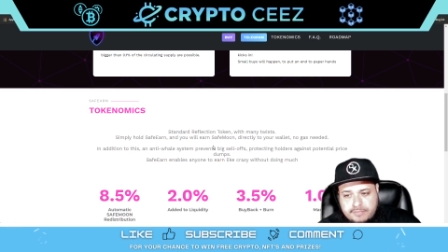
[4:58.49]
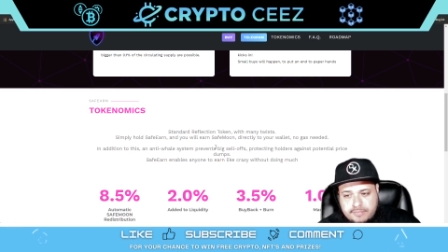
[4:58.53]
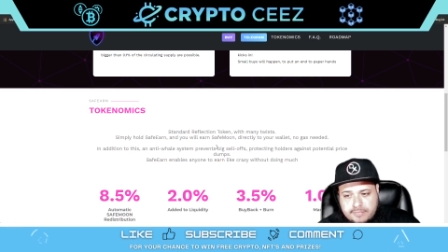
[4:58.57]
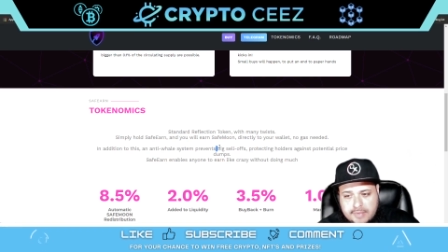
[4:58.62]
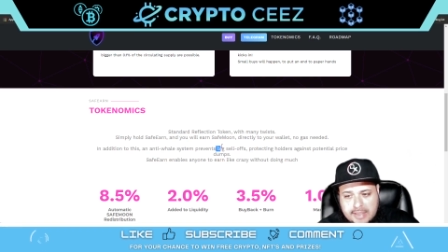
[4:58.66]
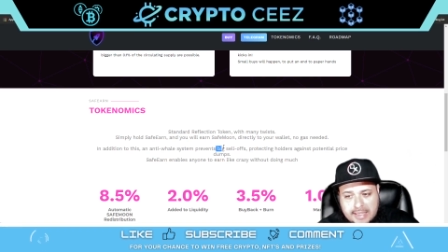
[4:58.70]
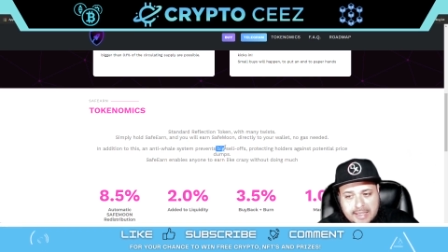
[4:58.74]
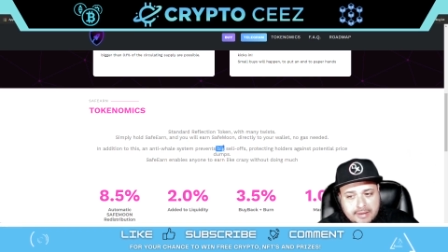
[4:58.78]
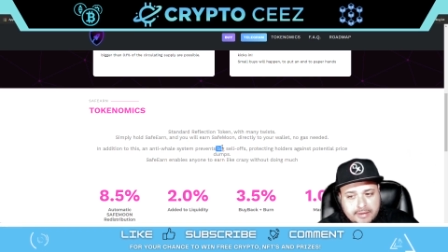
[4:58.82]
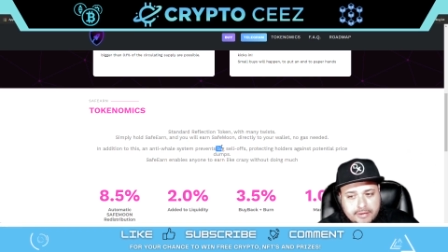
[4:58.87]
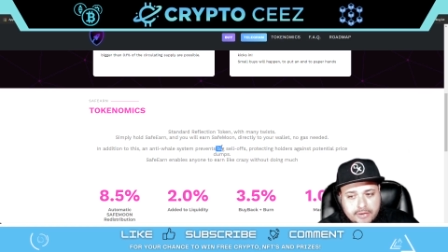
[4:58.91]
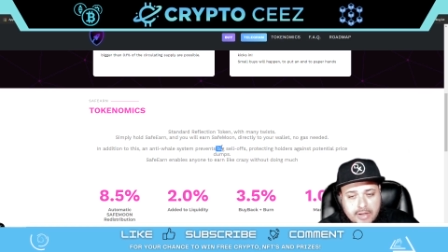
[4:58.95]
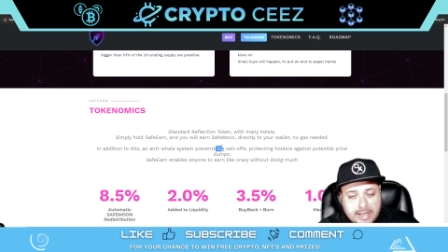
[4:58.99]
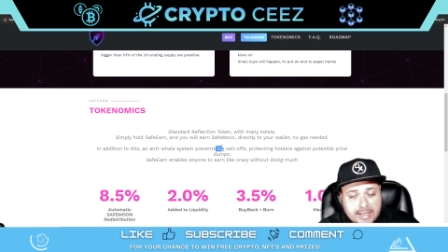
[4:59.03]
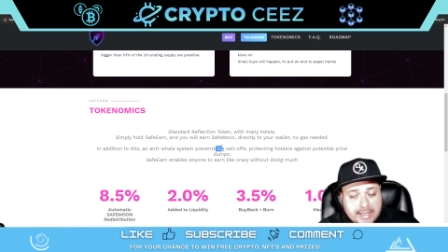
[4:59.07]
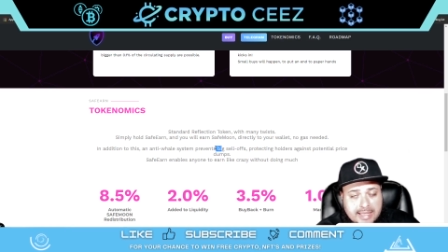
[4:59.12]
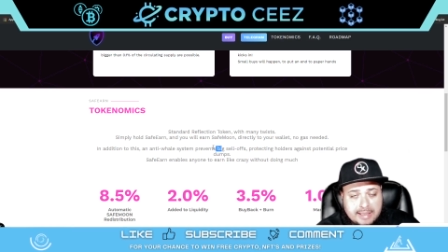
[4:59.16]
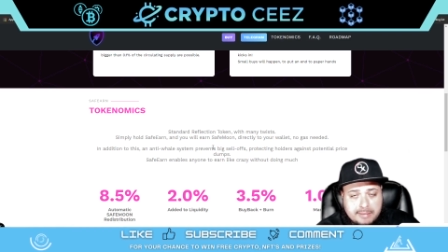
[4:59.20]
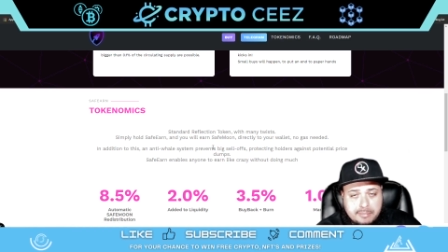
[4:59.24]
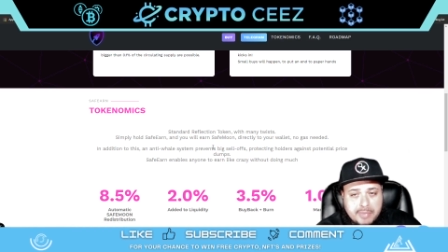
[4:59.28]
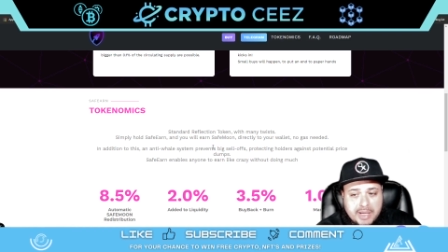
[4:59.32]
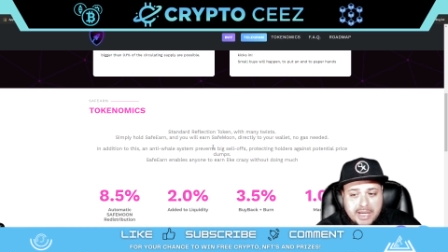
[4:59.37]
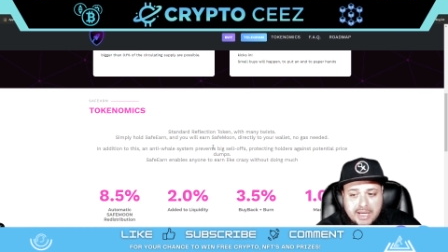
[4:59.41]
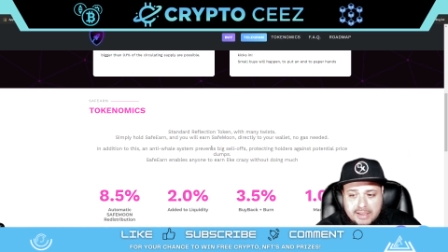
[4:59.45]
I
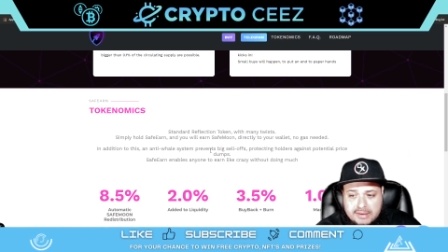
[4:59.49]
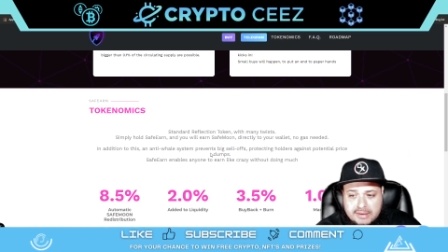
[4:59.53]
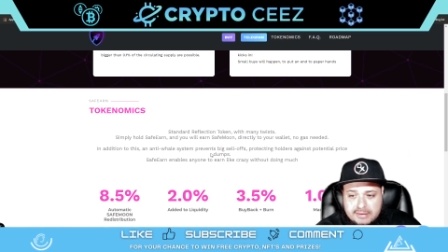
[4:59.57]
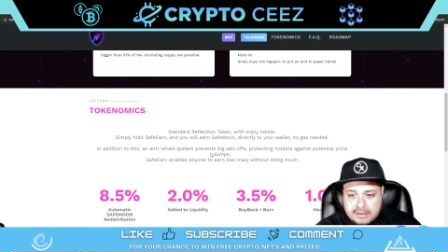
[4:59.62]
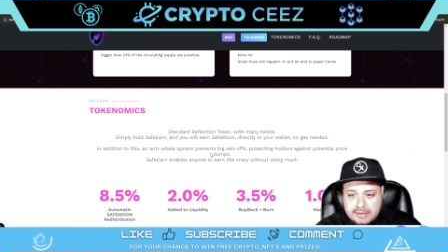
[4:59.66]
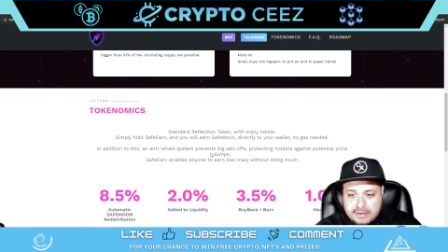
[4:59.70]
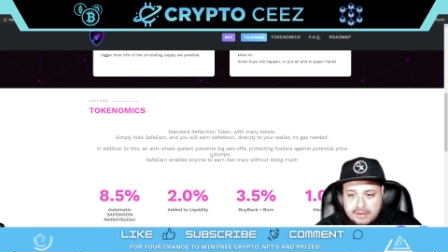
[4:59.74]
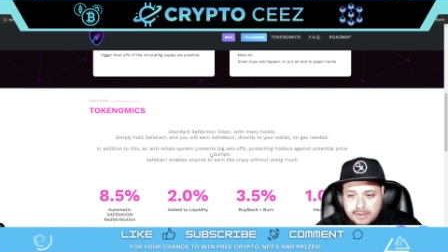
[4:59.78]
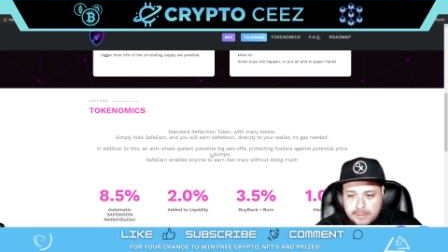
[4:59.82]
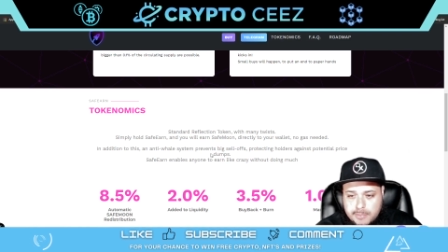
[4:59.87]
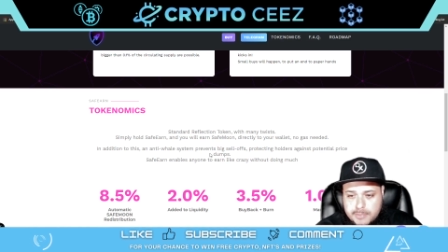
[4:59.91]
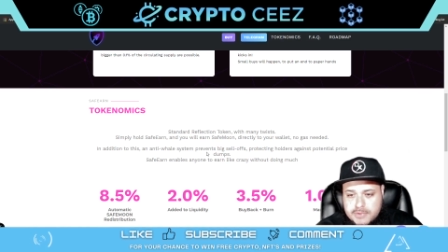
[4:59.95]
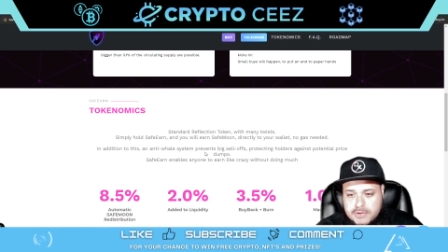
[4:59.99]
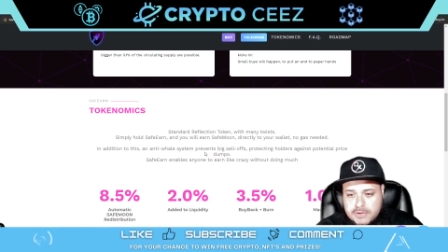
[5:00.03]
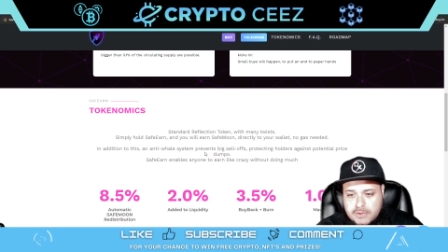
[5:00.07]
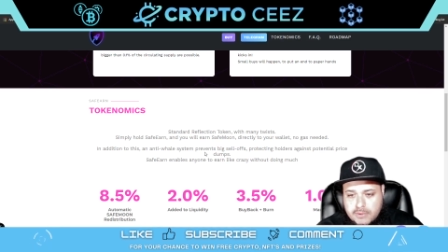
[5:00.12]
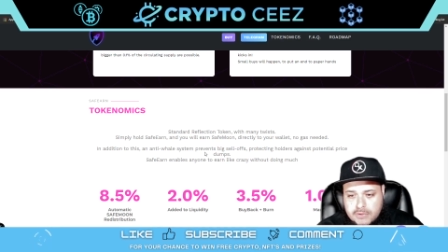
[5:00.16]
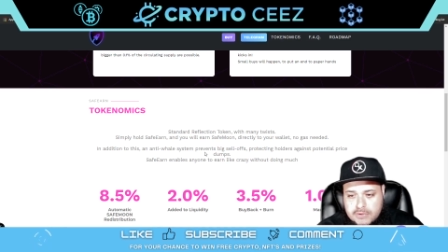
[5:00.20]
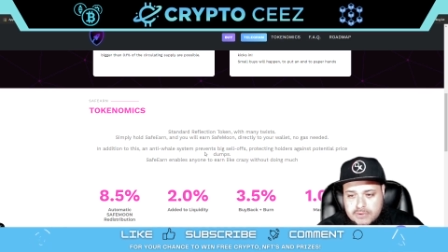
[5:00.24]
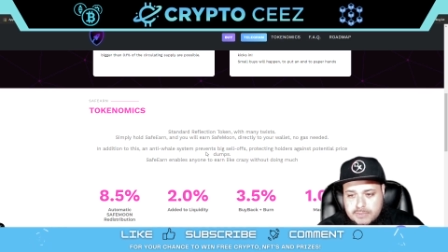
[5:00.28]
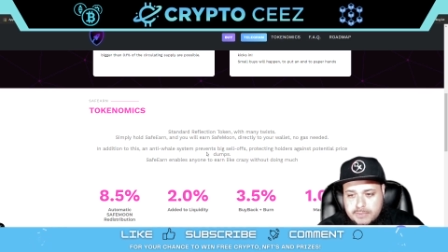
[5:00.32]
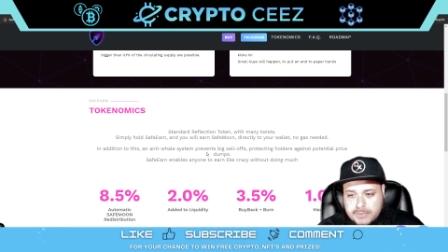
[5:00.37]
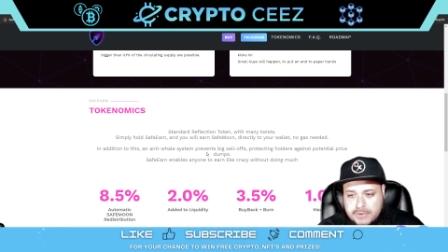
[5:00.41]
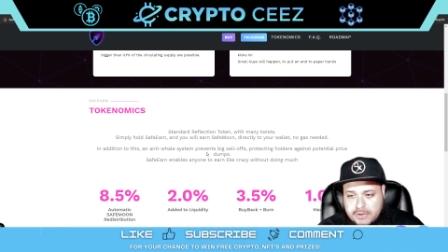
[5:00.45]
like buying the dip, so to
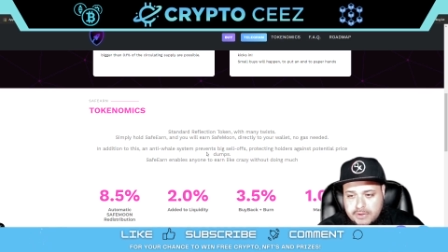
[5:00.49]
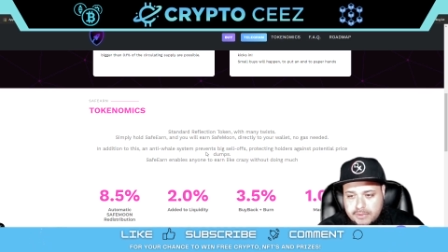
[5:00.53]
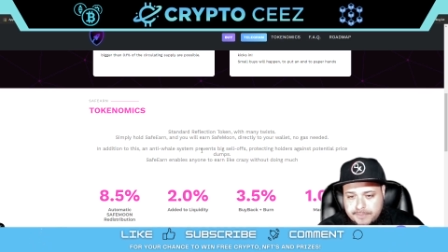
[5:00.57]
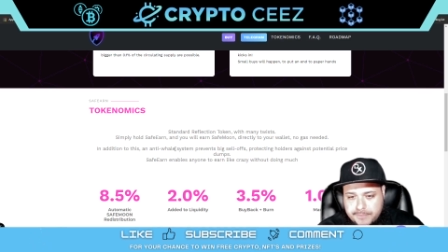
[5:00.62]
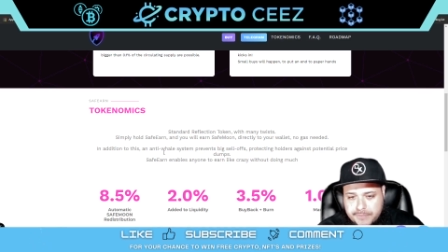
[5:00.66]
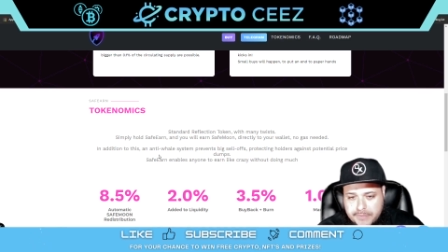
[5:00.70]
speak.